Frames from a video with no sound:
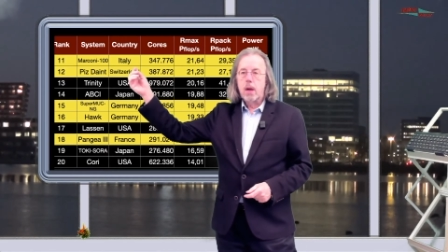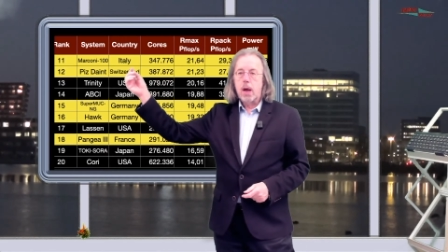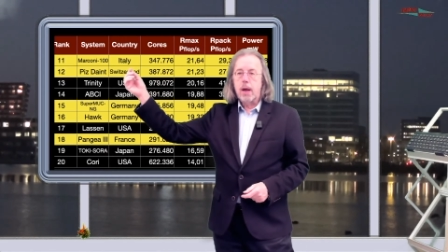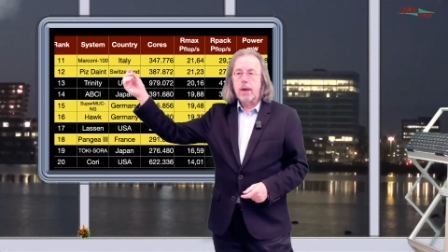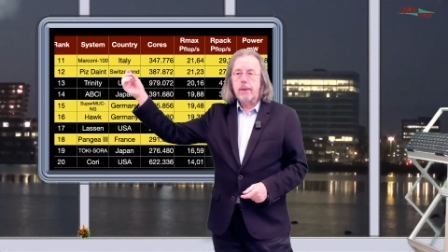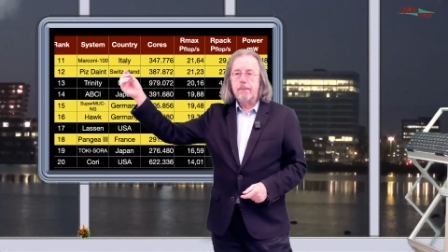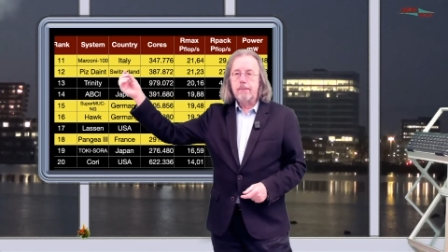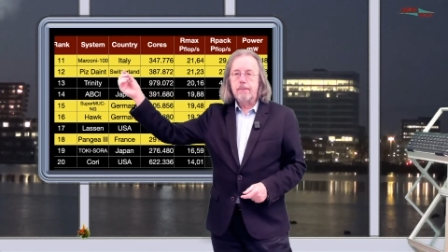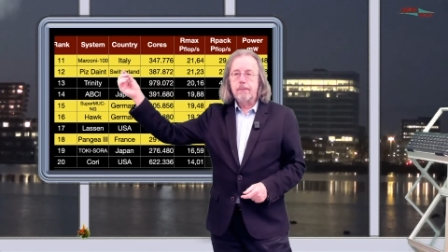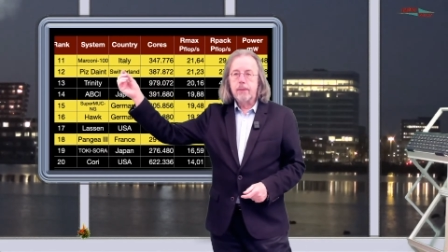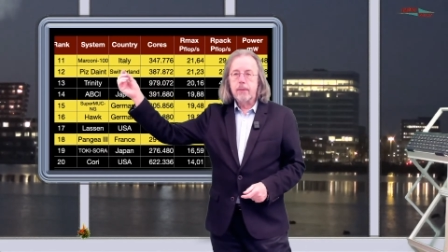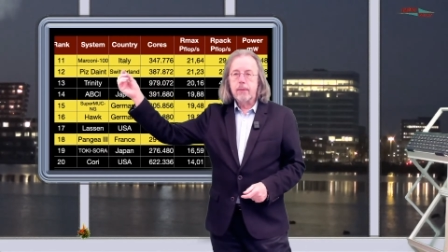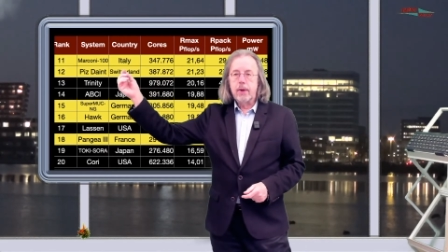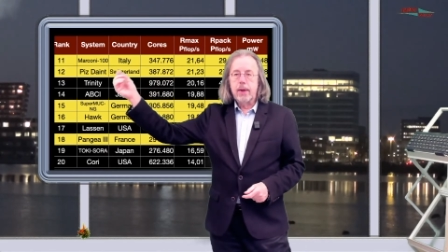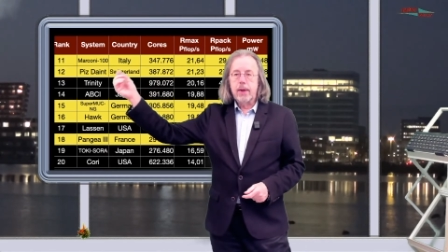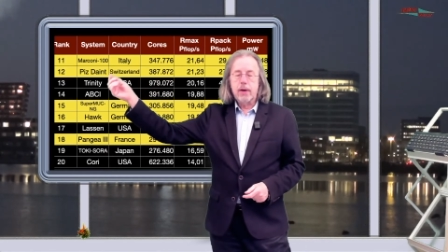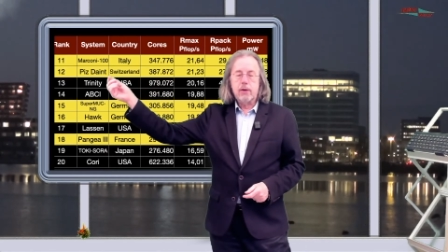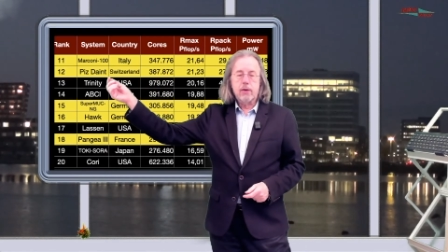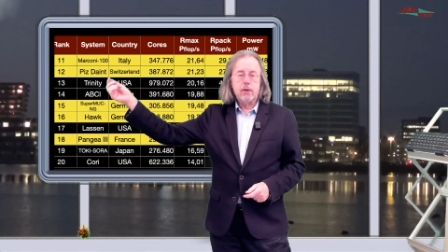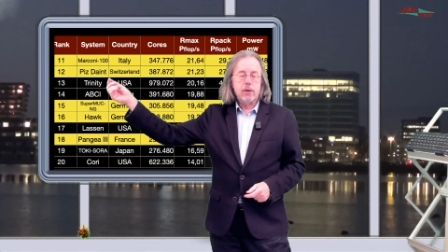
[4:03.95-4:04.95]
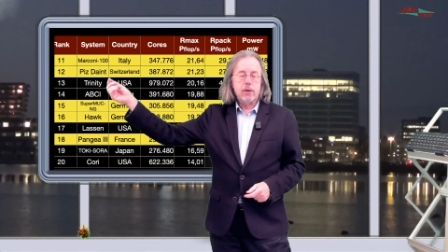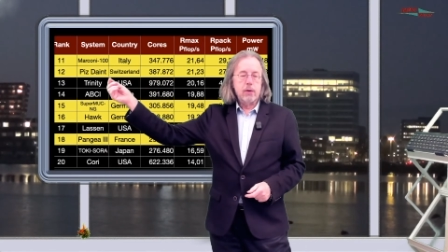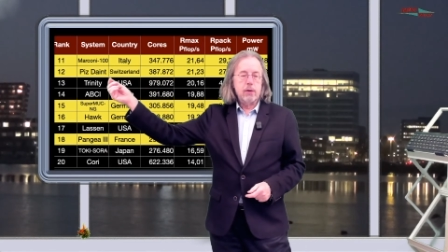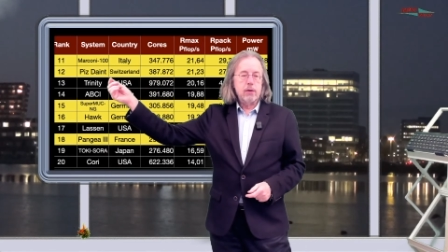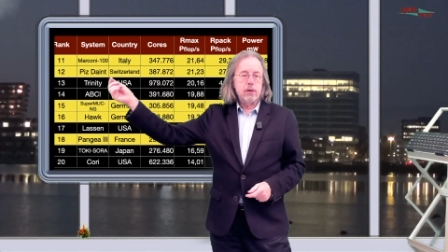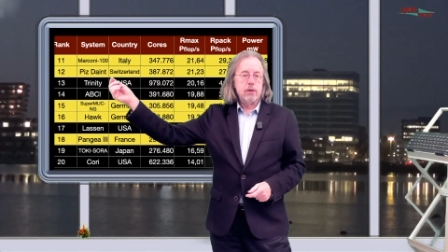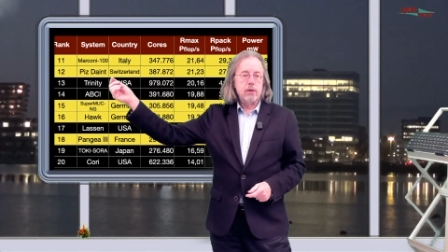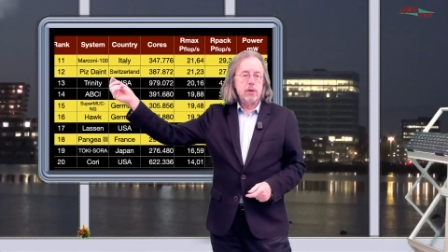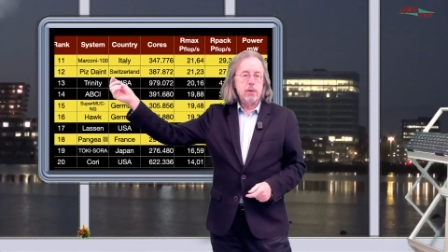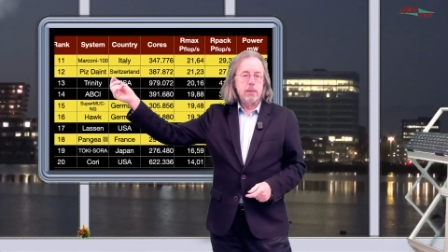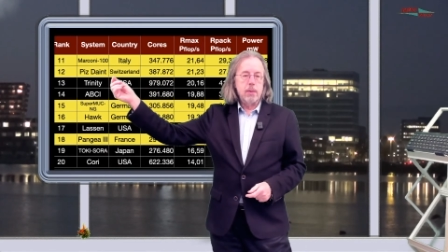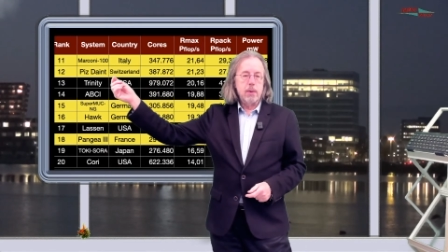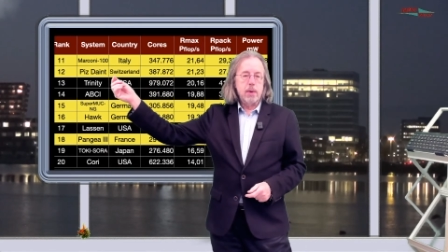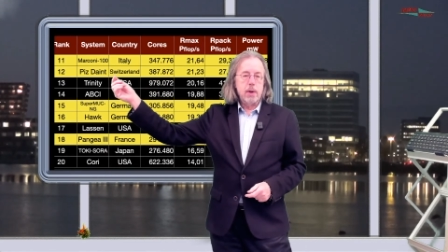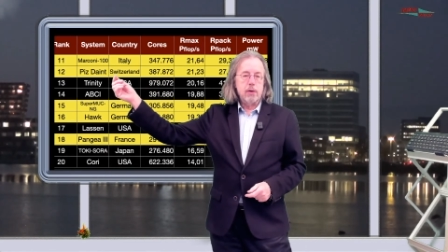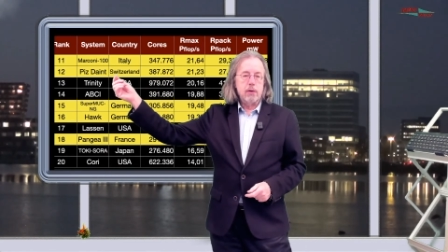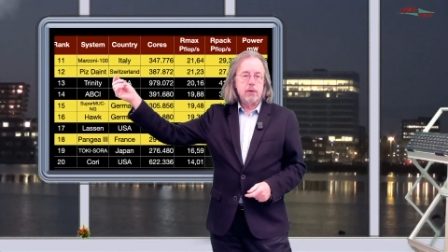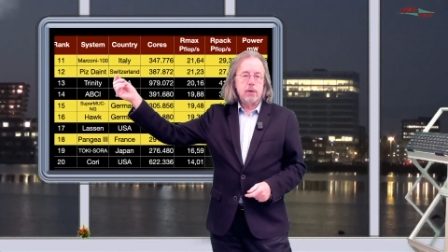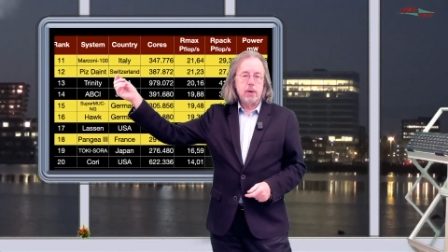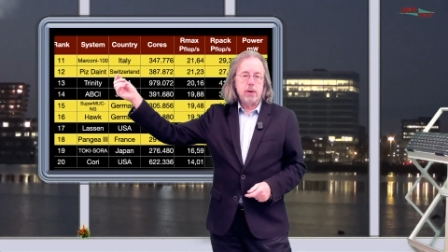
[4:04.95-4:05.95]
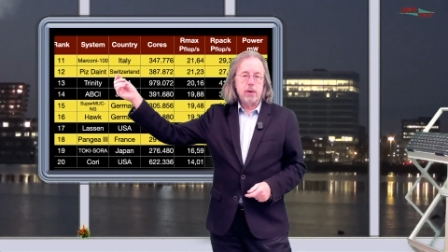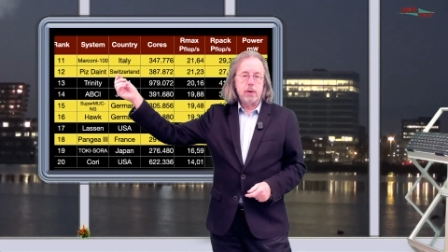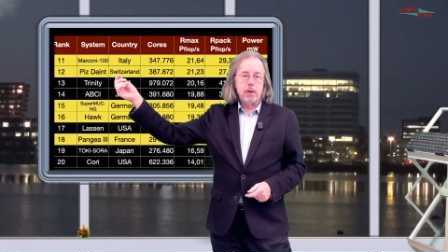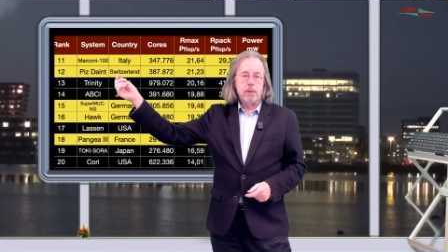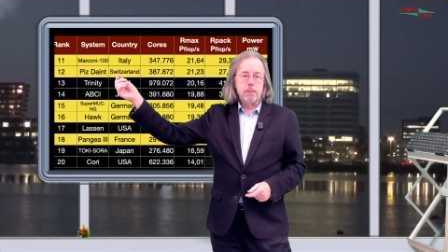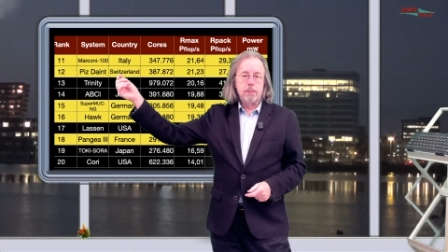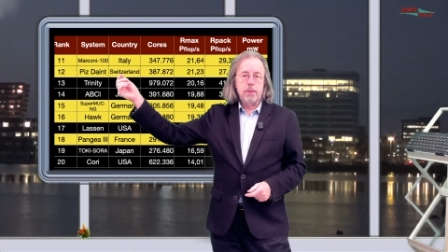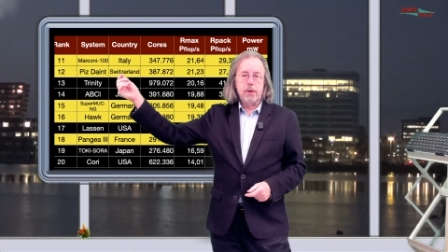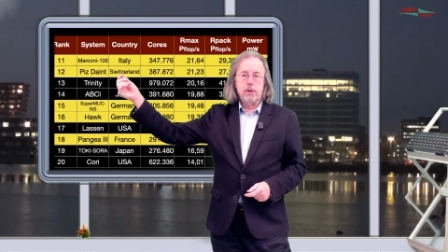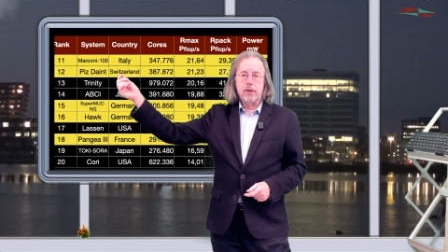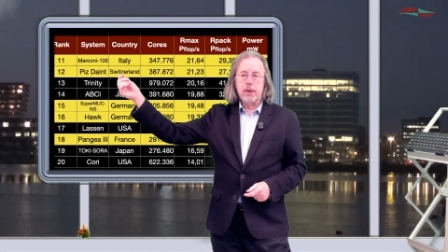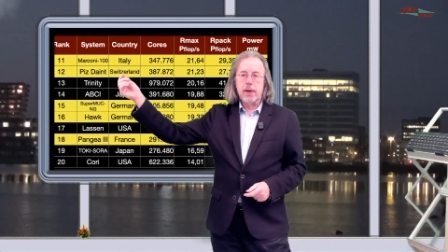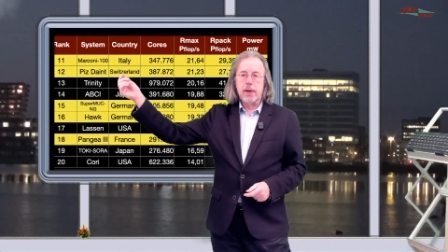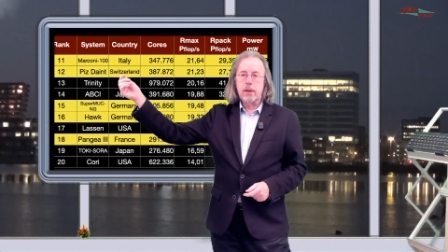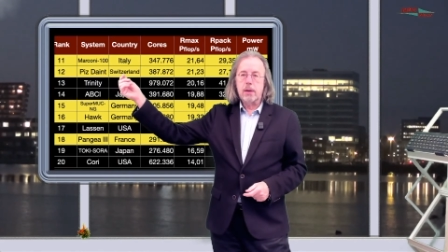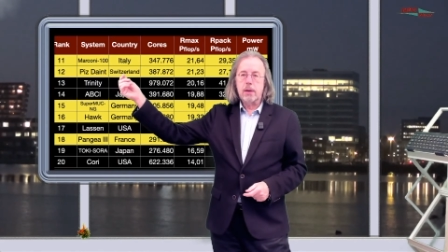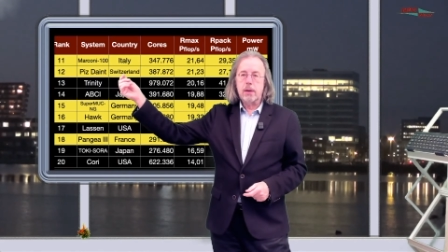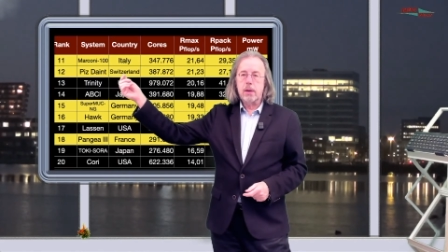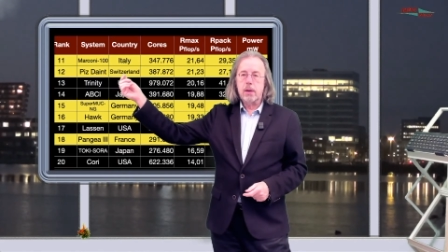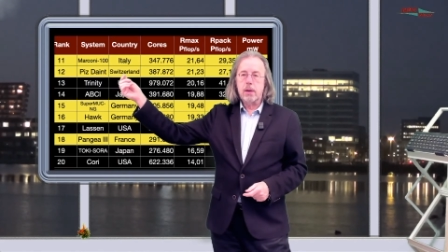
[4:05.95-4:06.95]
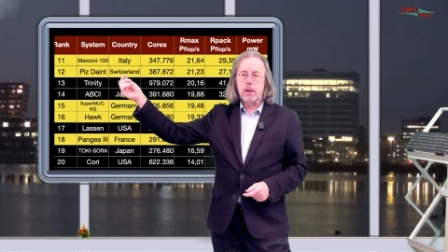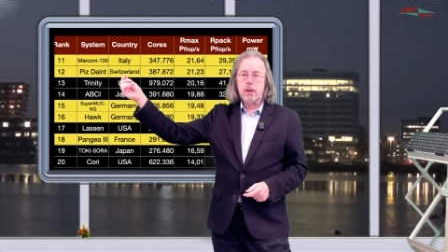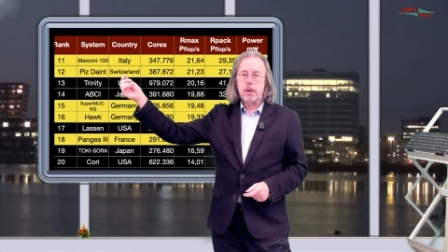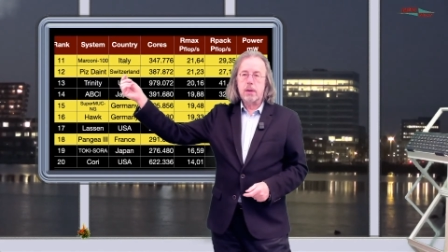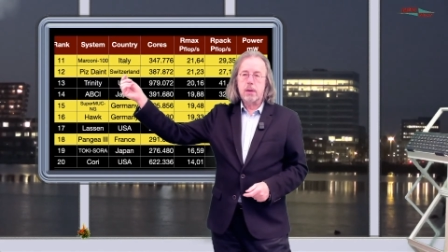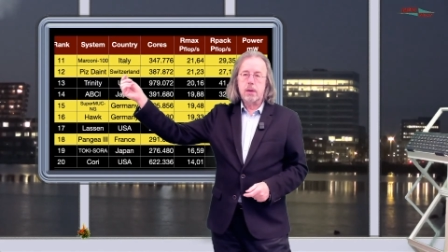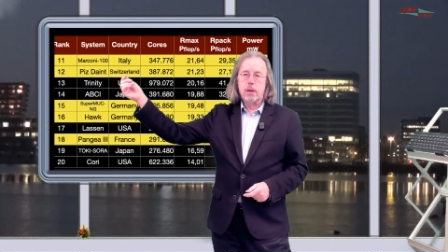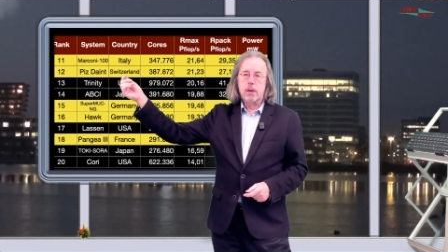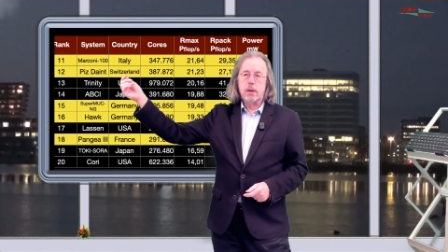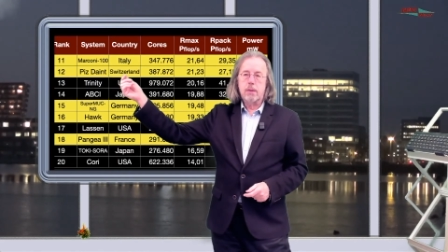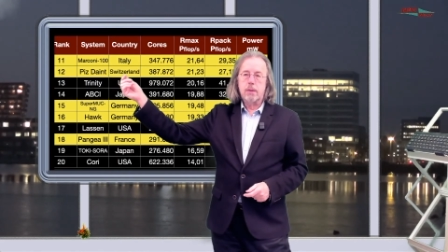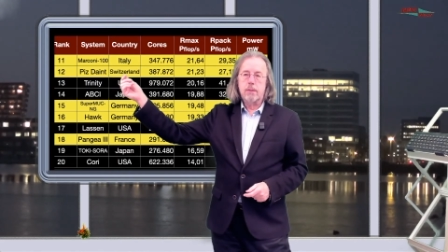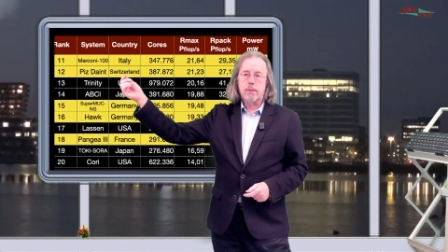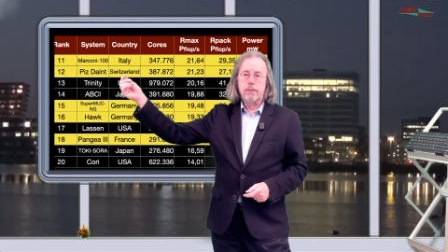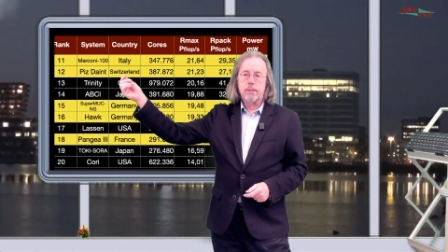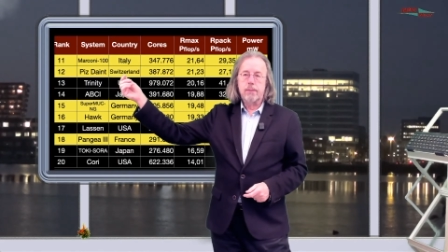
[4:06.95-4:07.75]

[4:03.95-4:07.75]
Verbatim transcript: Um, the next system is the Piz Daint at uh,